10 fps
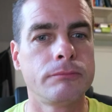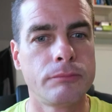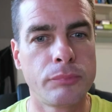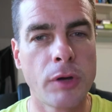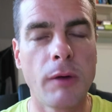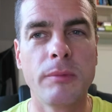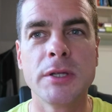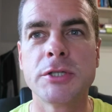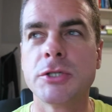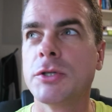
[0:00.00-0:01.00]

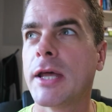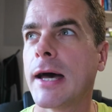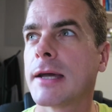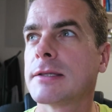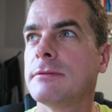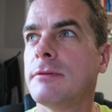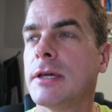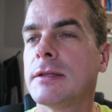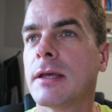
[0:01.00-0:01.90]
probably should activate,